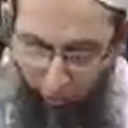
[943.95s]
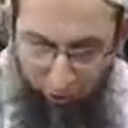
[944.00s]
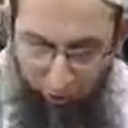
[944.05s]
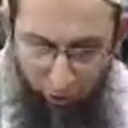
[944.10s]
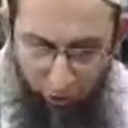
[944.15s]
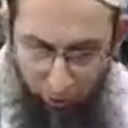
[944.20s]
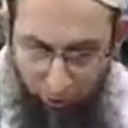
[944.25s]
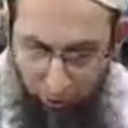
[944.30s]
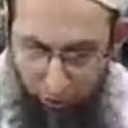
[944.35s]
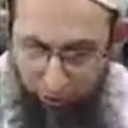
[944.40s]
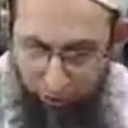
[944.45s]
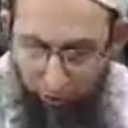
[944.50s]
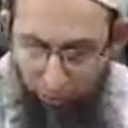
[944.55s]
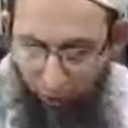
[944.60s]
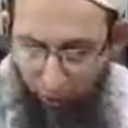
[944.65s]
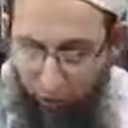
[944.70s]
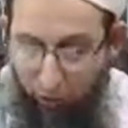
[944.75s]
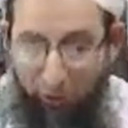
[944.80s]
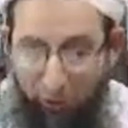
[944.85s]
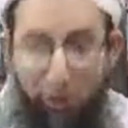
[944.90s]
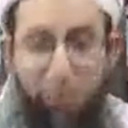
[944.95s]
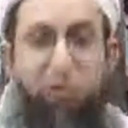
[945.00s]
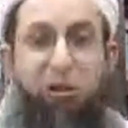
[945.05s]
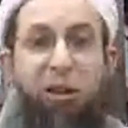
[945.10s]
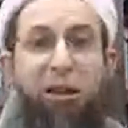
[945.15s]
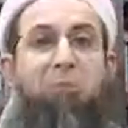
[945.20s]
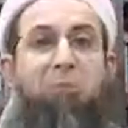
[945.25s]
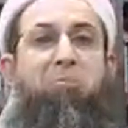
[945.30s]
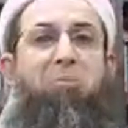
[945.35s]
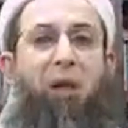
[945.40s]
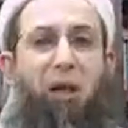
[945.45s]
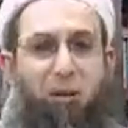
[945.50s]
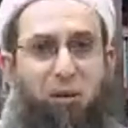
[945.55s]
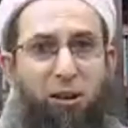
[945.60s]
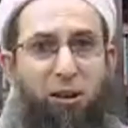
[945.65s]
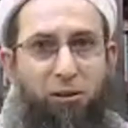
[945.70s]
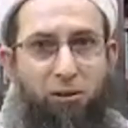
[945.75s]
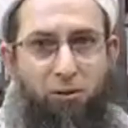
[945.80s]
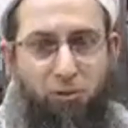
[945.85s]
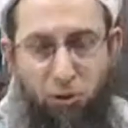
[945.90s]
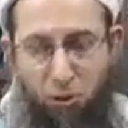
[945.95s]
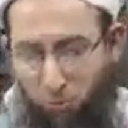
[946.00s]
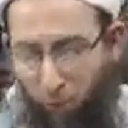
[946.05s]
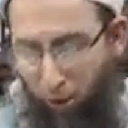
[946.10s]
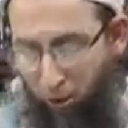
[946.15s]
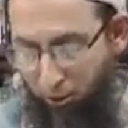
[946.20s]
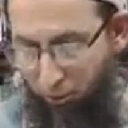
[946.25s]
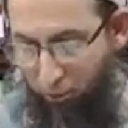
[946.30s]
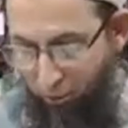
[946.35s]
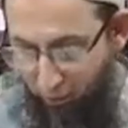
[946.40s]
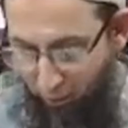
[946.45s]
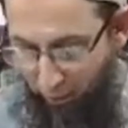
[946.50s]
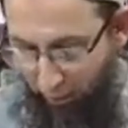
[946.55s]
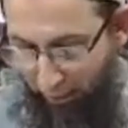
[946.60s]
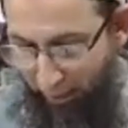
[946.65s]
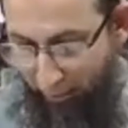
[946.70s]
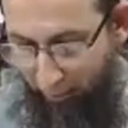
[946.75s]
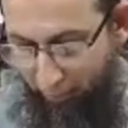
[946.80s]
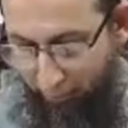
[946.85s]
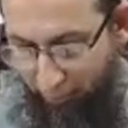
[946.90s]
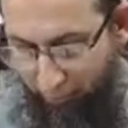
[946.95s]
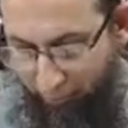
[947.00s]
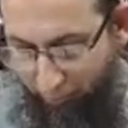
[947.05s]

It's not Muslim culture, it's ibadah. It's part of the deen.